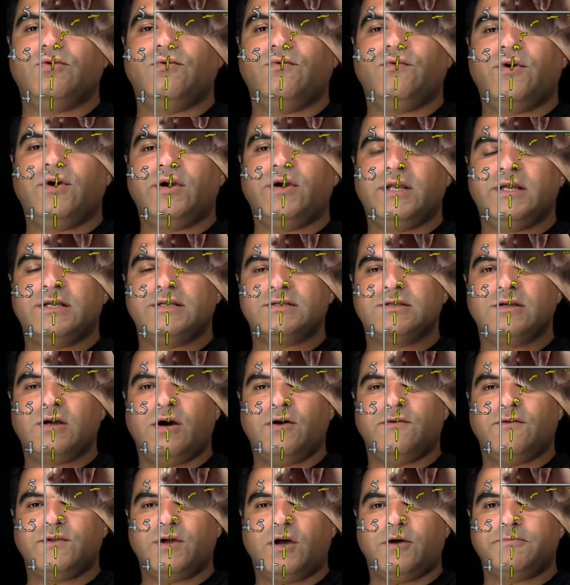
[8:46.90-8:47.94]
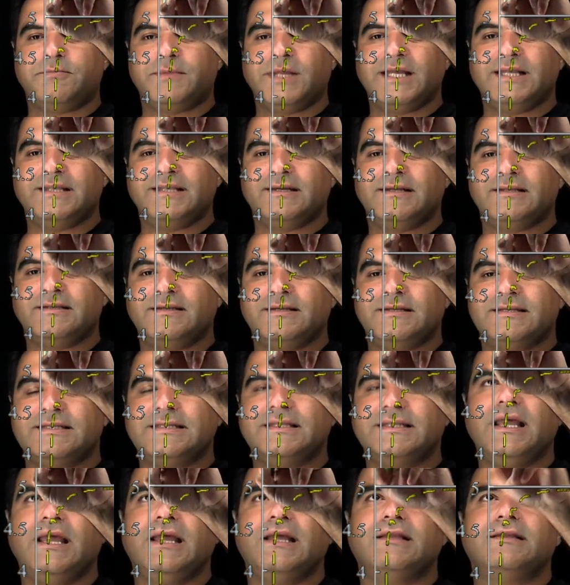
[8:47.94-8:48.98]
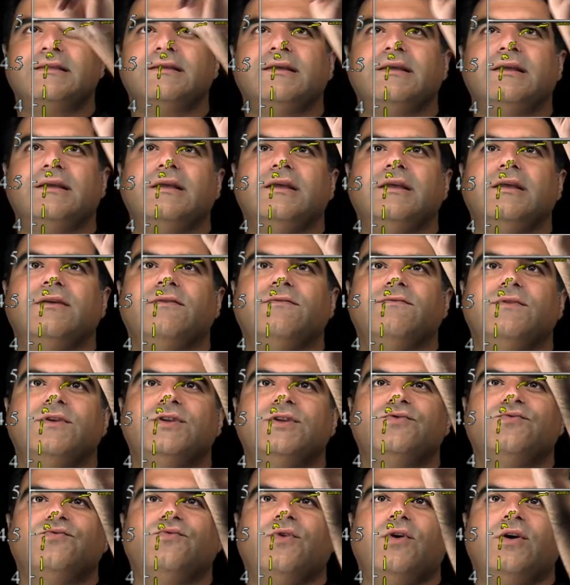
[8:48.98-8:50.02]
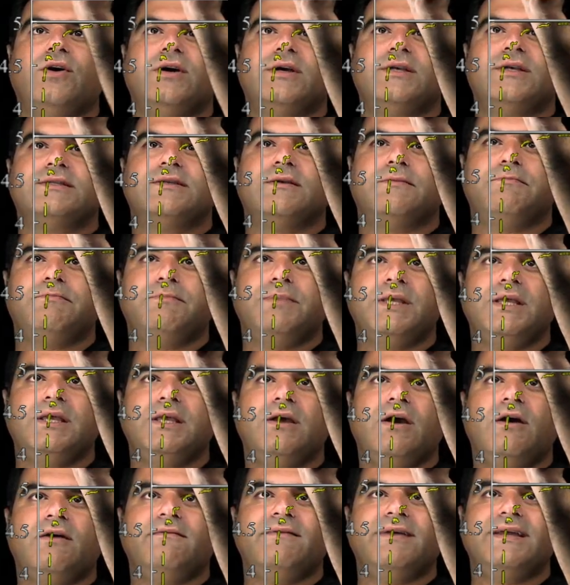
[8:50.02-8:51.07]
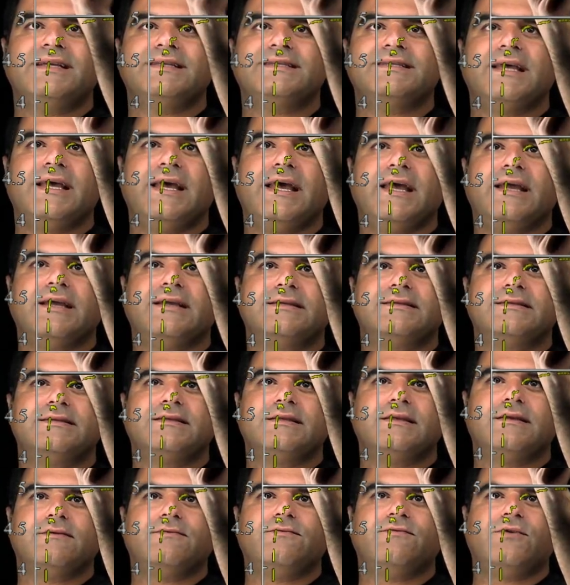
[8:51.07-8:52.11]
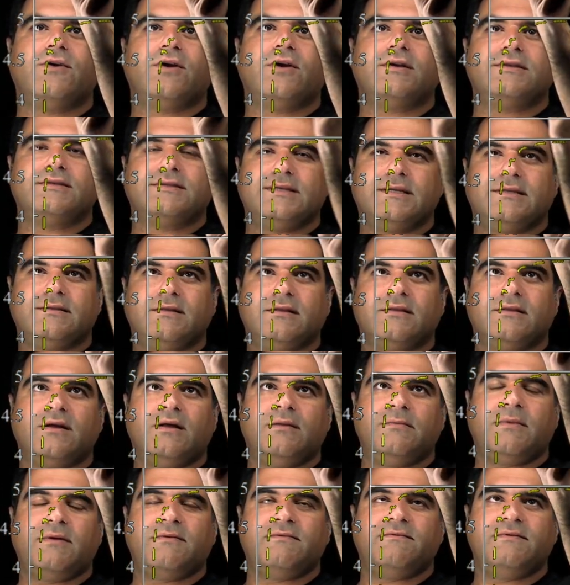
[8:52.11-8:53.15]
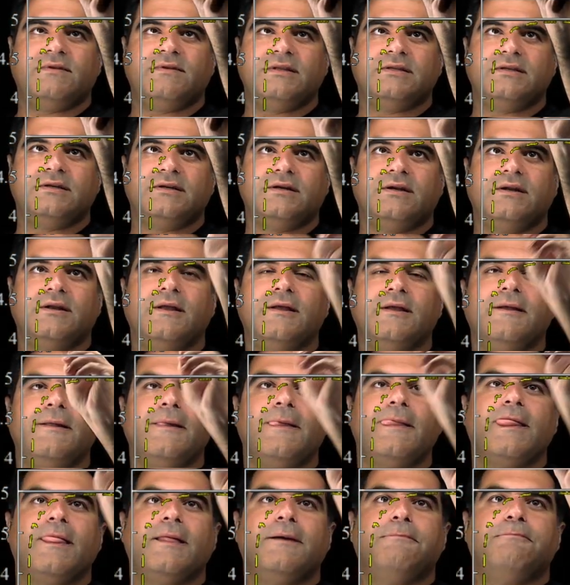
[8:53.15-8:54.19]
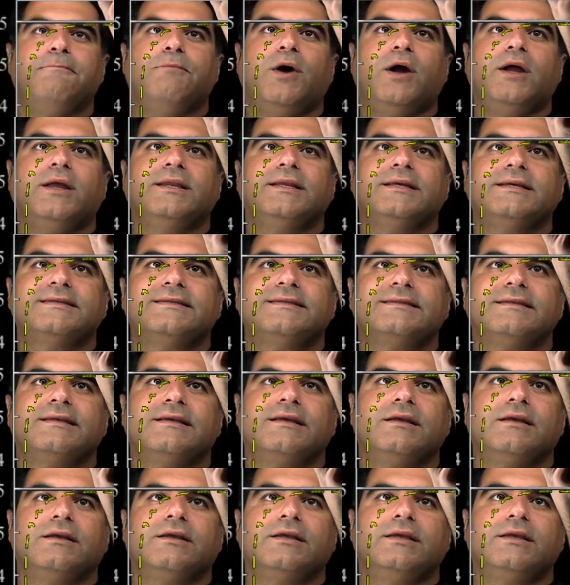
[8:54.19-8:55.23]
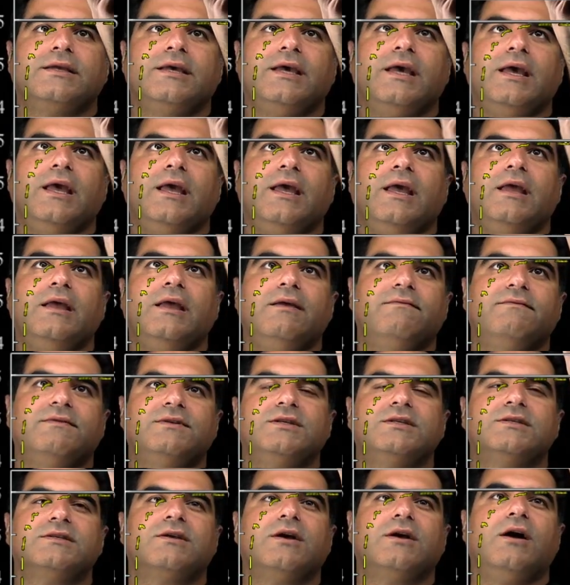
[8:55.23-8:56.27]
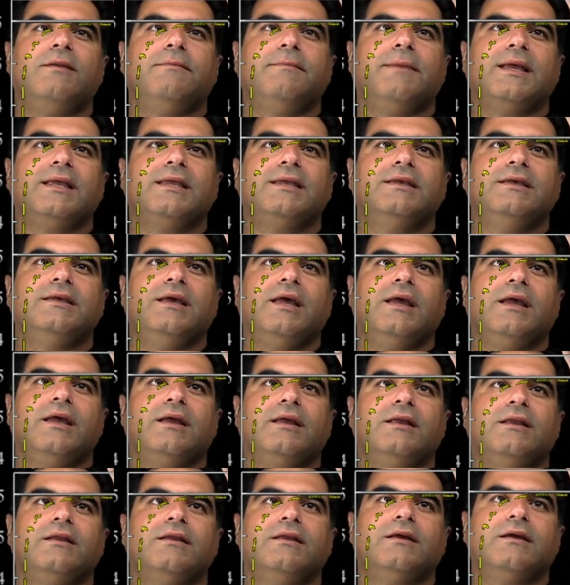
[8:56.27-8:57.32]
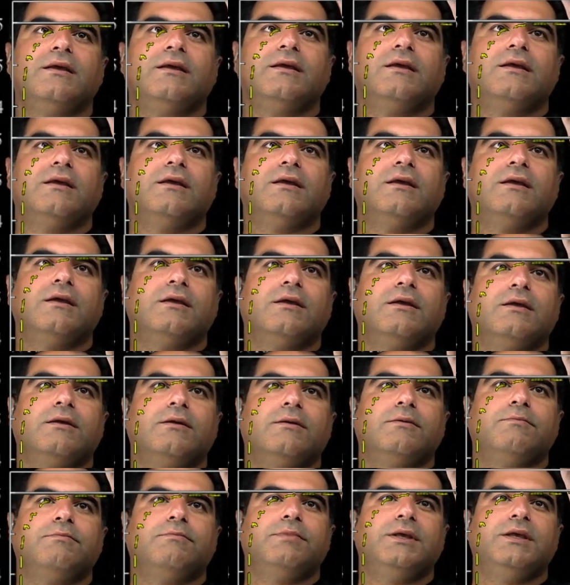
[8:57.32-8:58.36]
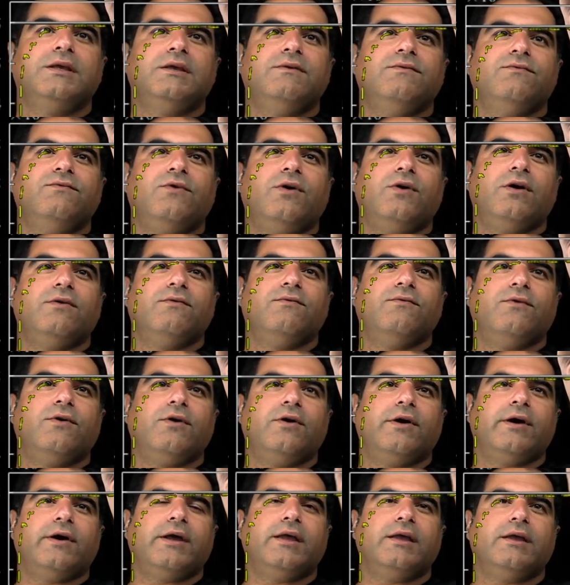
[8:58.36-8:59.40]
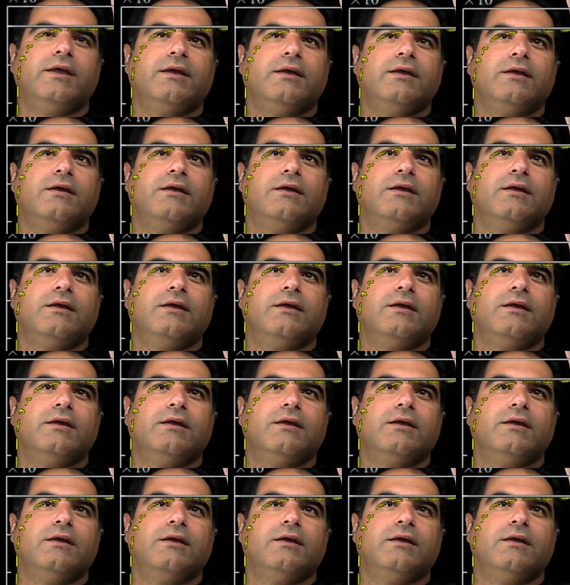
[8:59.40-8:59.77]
covariance of the updated state, which was P of XX for unscented Kalman filter minus K, which is Kalman gain, PYY